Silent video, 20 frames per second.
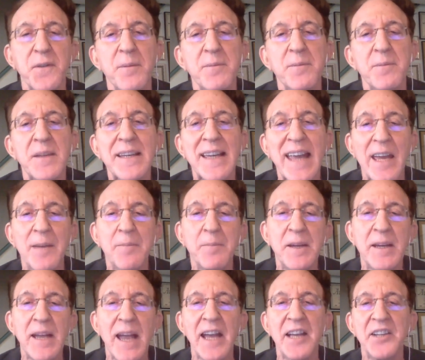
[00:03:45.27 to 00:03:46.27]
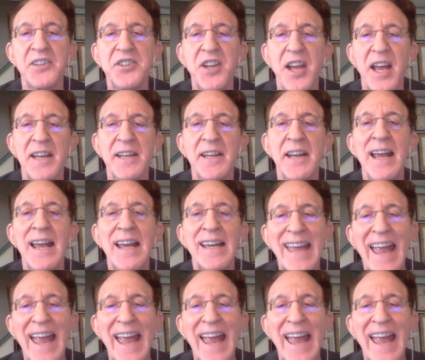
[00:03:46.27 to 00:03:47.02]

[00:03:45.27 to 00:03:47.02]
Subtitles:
from the KBHN